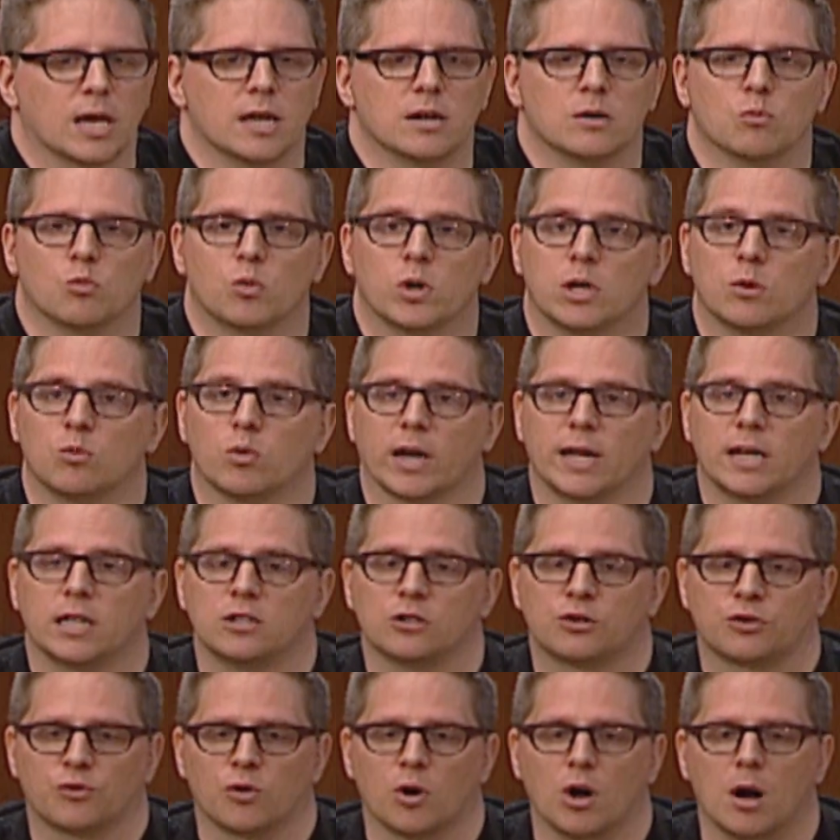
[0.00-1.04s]
And we
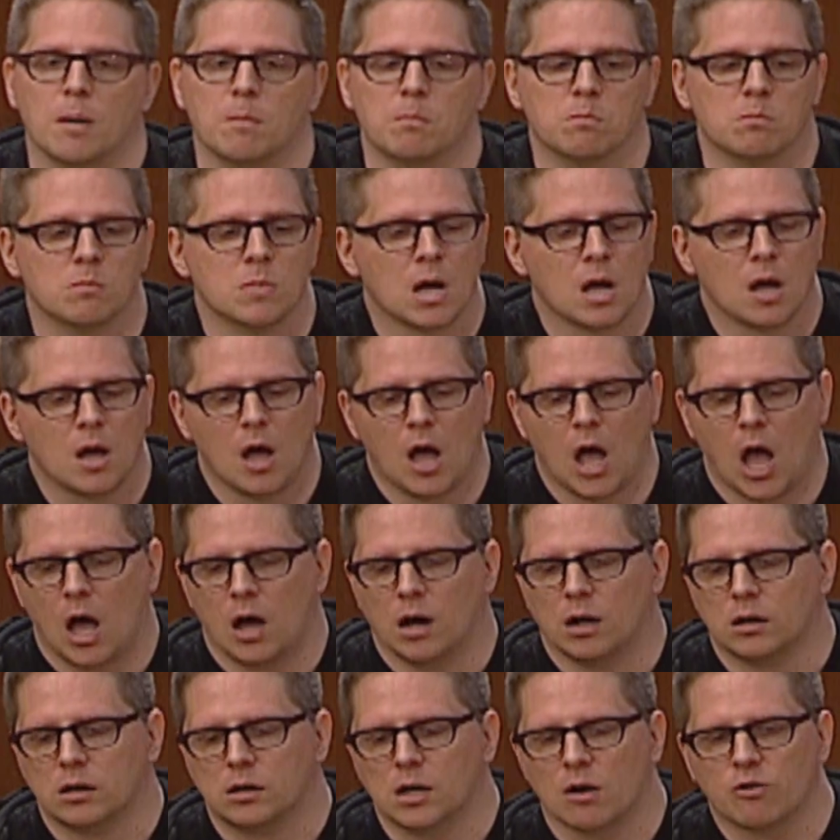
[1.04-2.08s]
range from
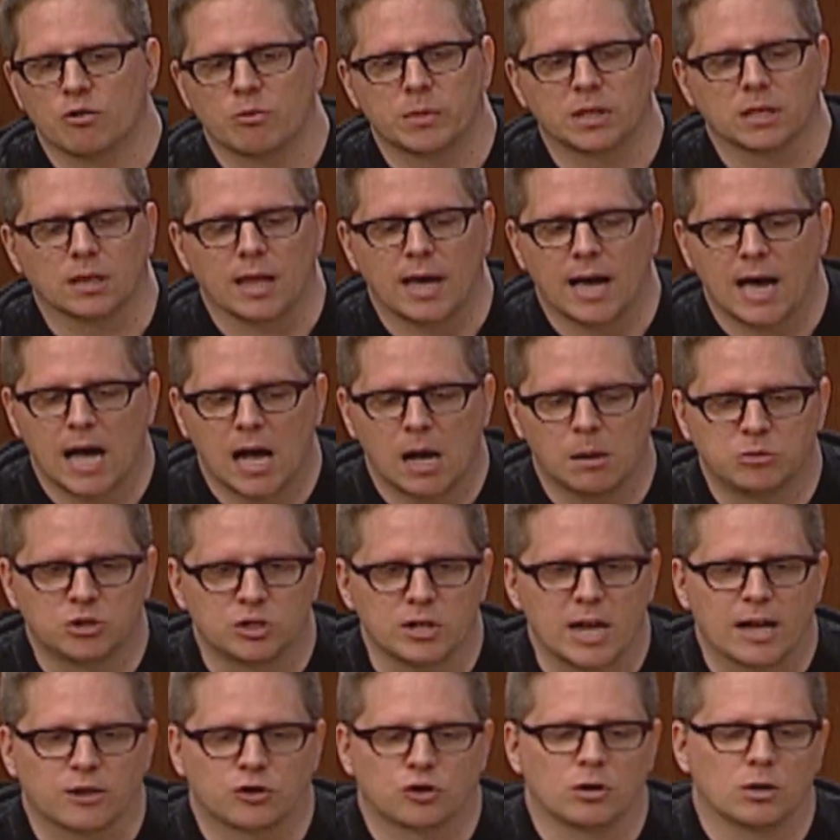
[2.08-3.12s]
government labs,
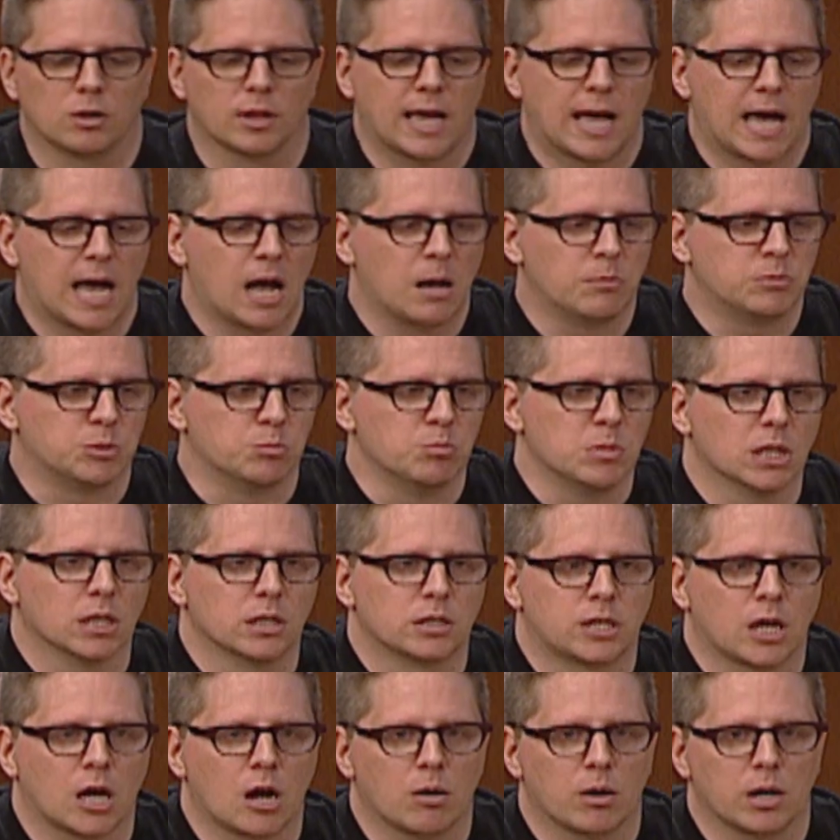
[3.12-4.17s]
national labs,
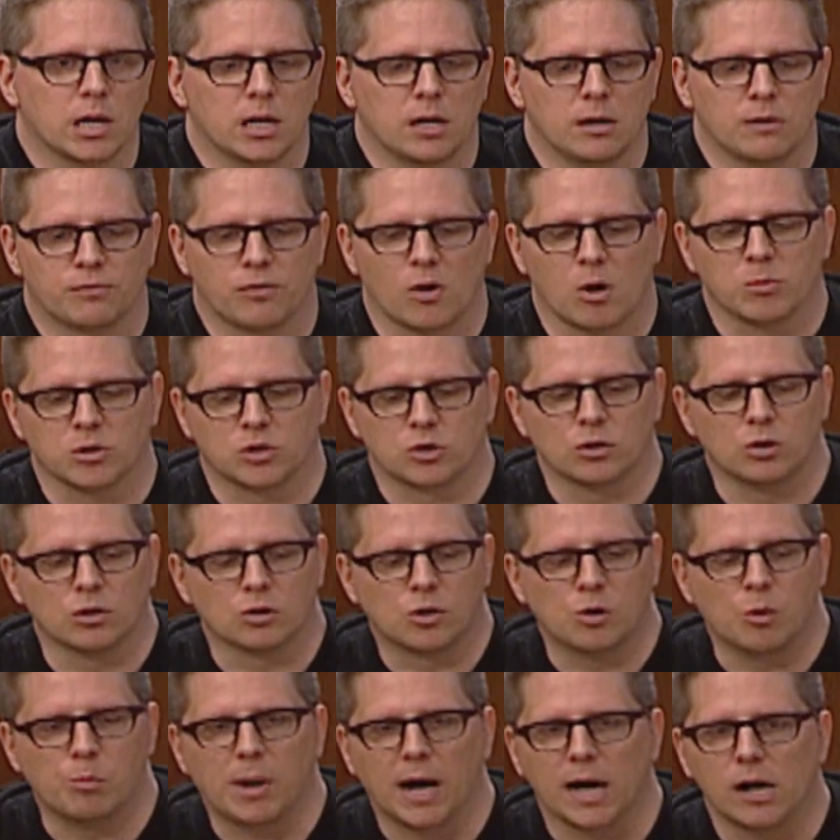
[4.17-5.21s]
military,
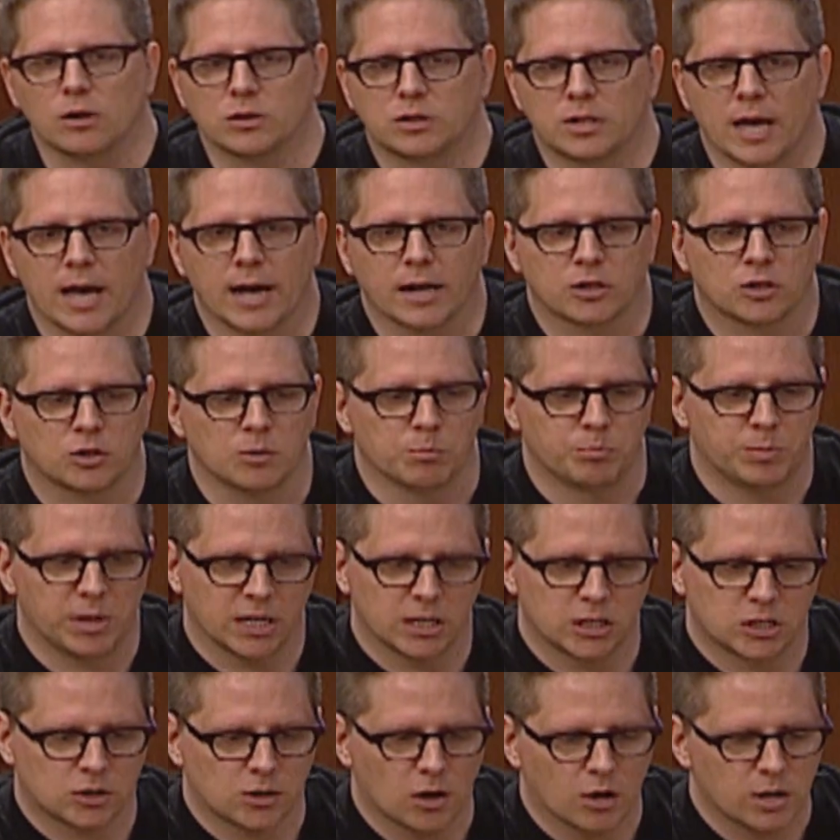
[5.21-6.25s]
pharmaceutical, biotechs,
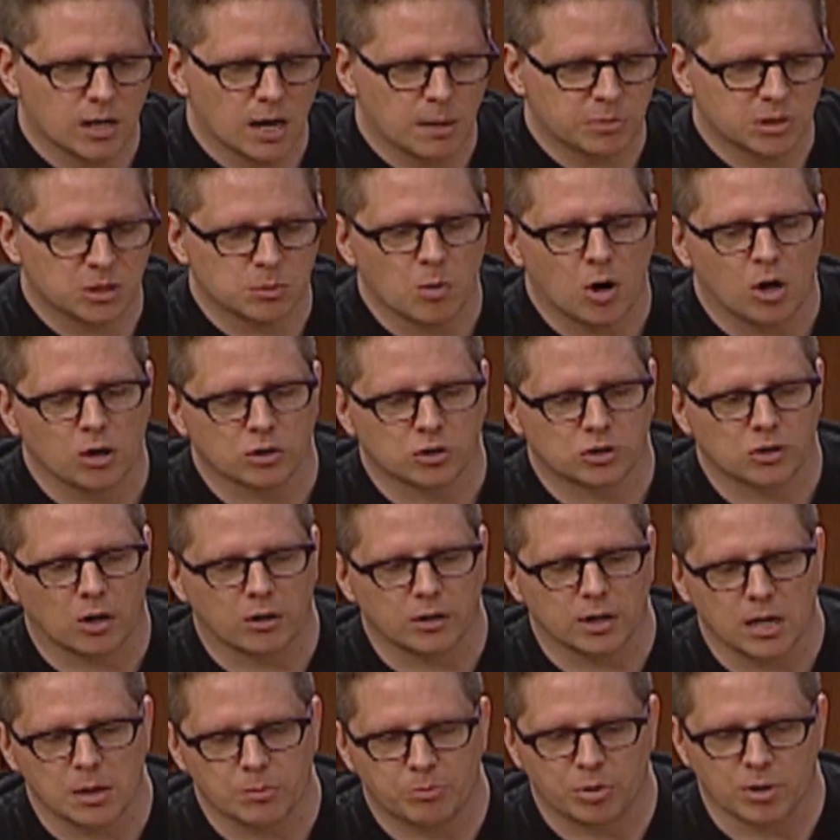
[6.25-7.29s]
big startup, small
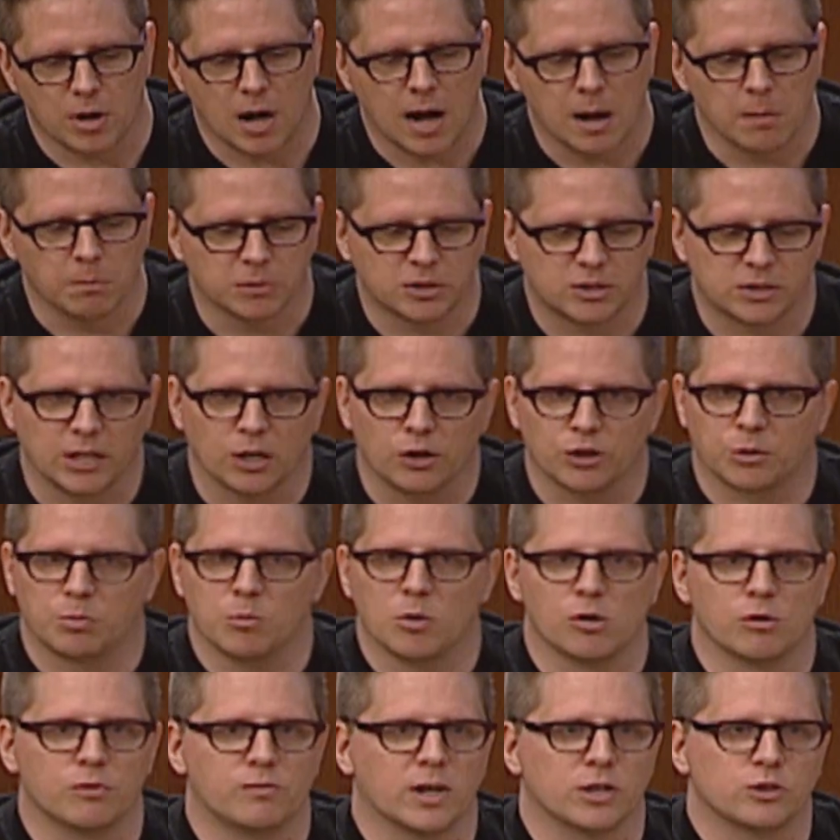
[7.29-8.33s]
startup, stealth
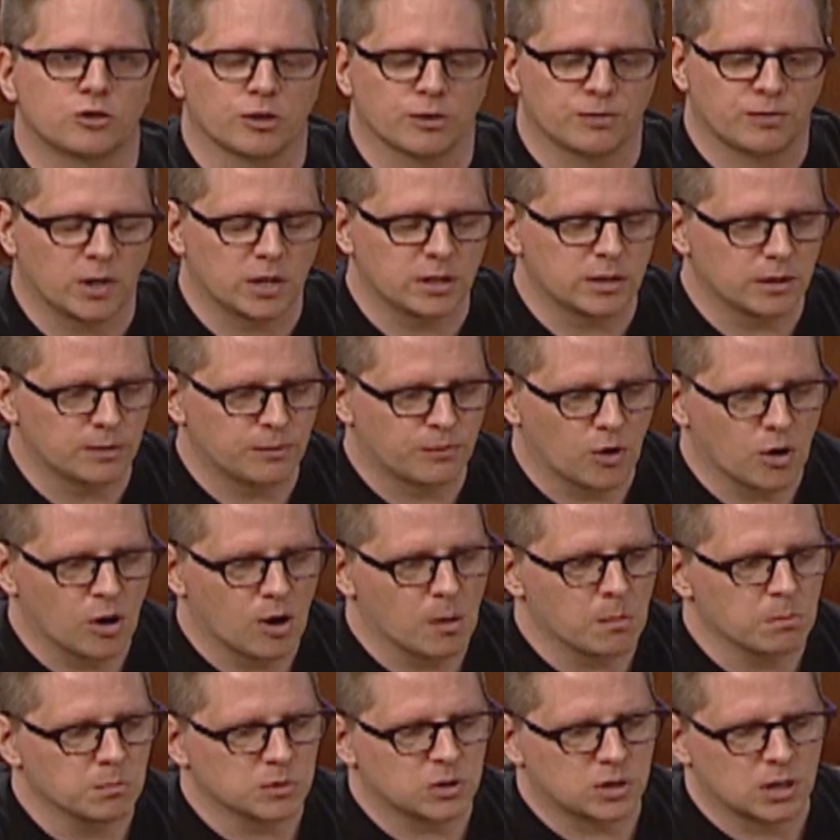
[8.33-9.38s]
mode venture-funded
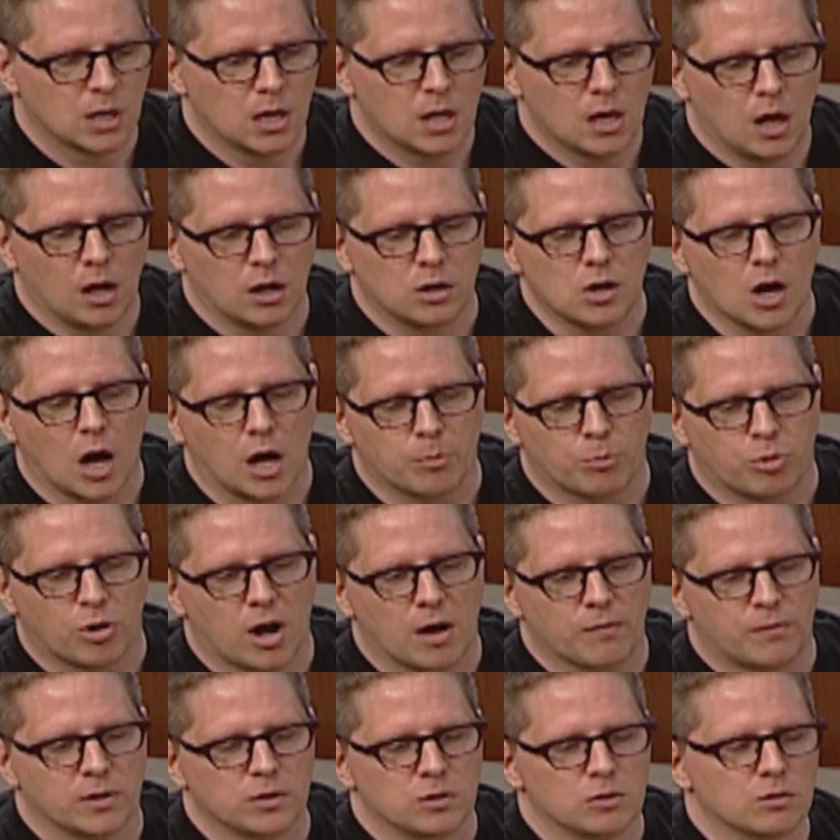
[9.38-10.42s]
firms,
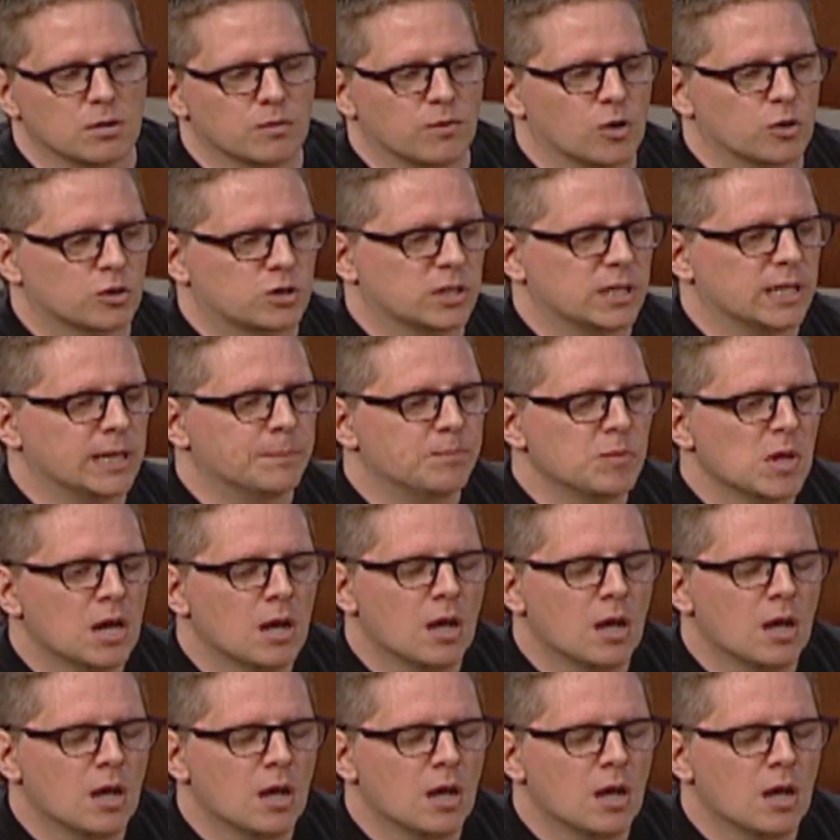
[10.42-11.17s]
nonprofit university.